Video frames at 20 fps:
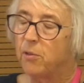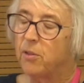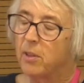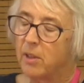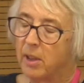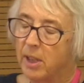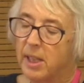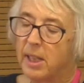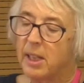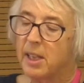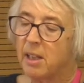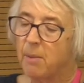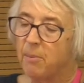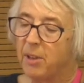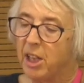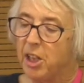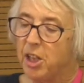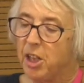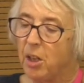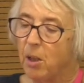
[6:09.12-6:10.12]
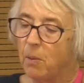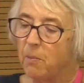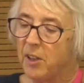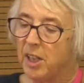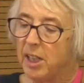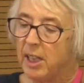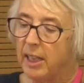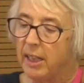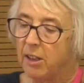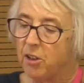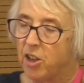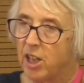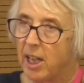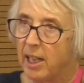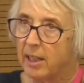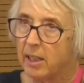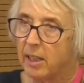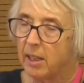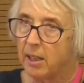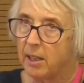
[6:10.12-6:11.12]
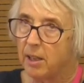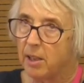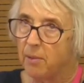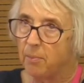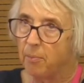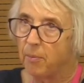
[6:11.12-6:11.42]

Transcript: This is something she obviously attracted.